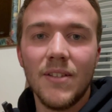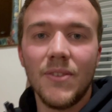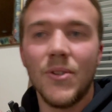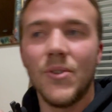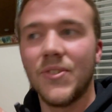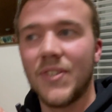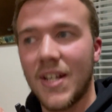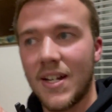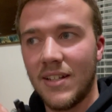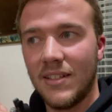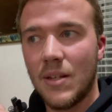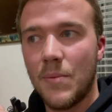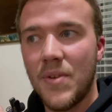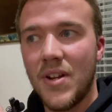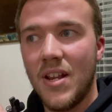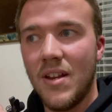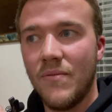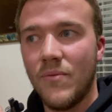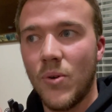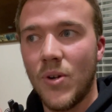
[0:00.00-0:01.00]
They're sending them
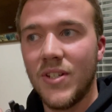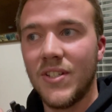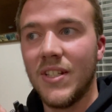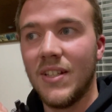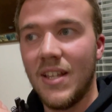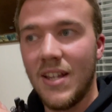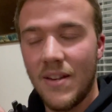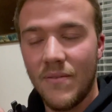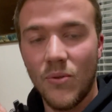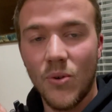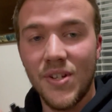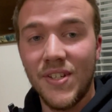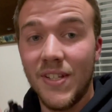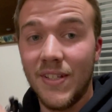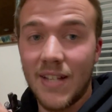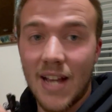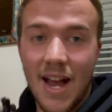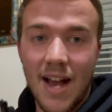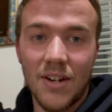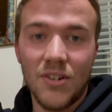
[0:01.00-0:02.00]
an invoice, and the invoice
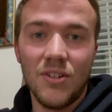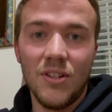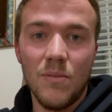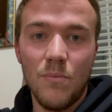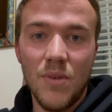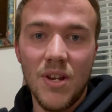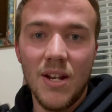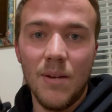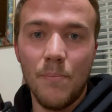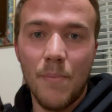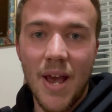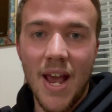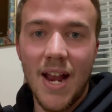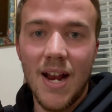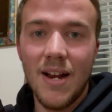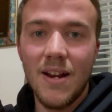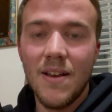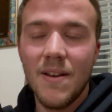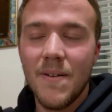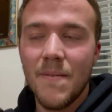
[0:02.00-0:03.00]
is actually being
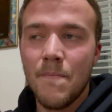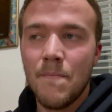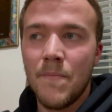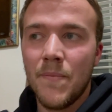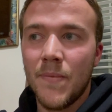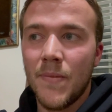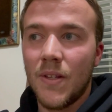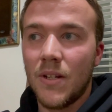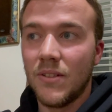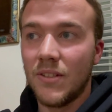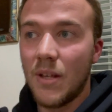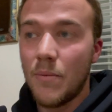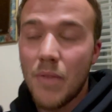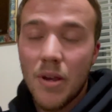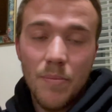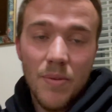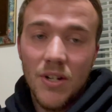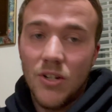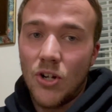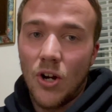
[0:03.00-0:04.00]
paid, because they
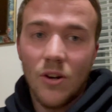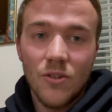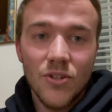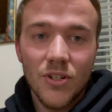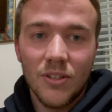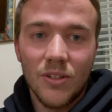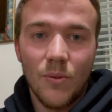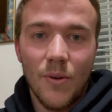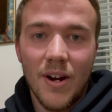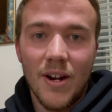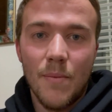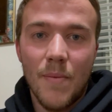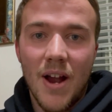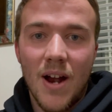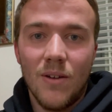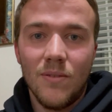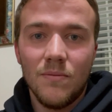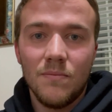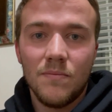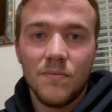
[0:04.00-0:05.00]
might be charging the right
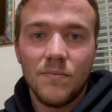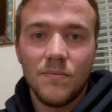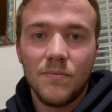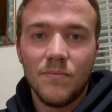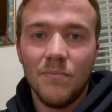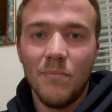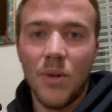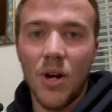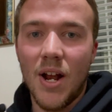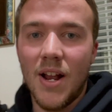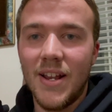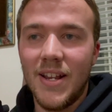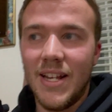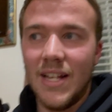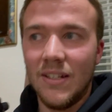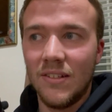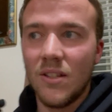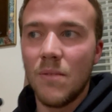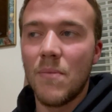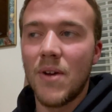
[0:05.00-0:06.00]
amount, but
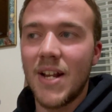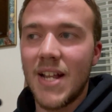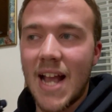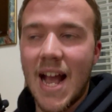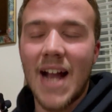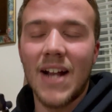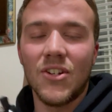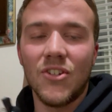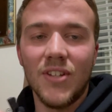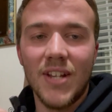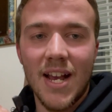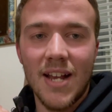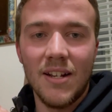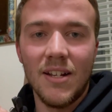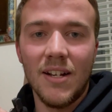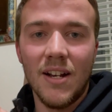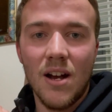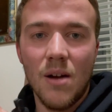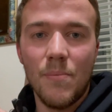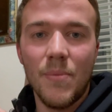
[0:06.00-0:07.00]
is the money actually
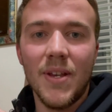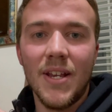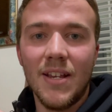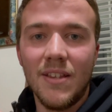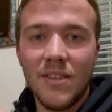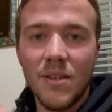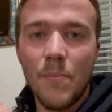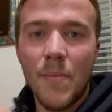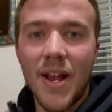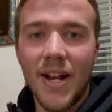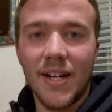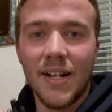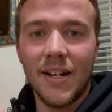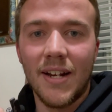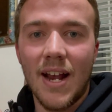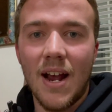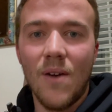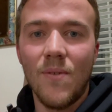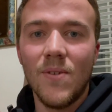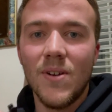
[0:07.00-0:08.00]
ending up in the bank
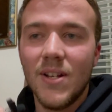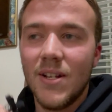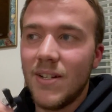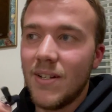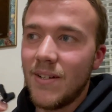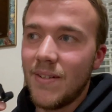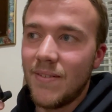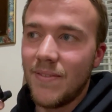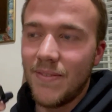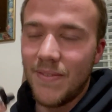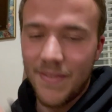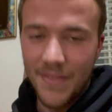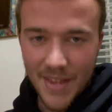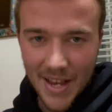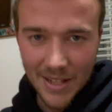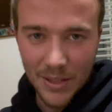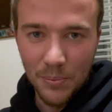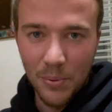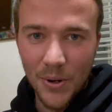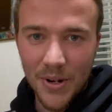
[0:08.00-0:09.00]
account?
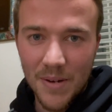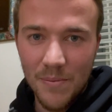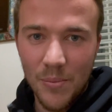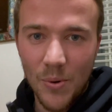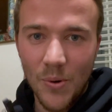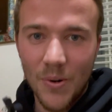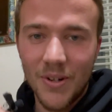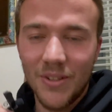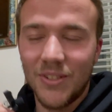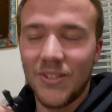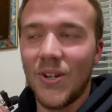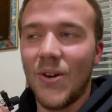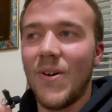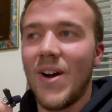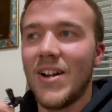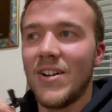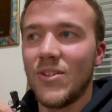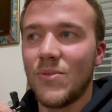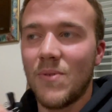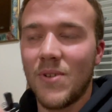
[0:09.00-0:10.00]
That's pretty important. So
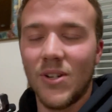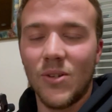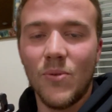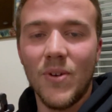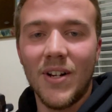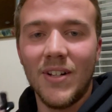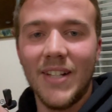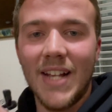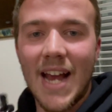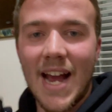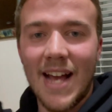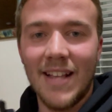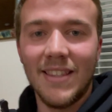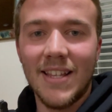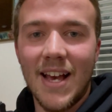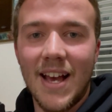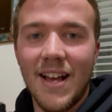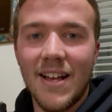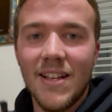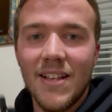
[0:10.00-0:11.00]
I just want to quickly add
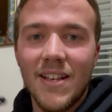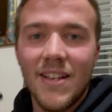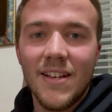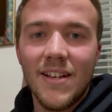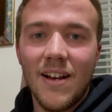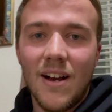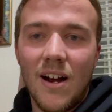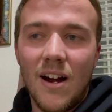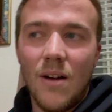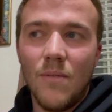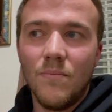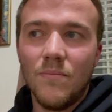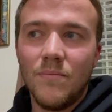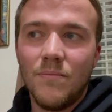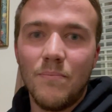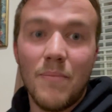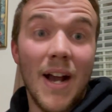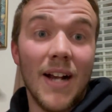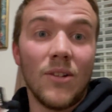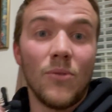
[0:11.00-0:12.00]
that
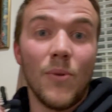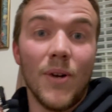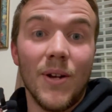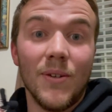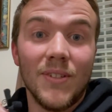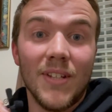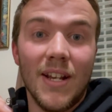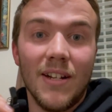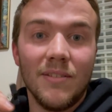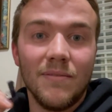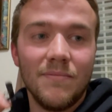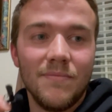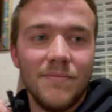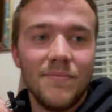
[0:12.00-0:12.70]
back to what I was saying.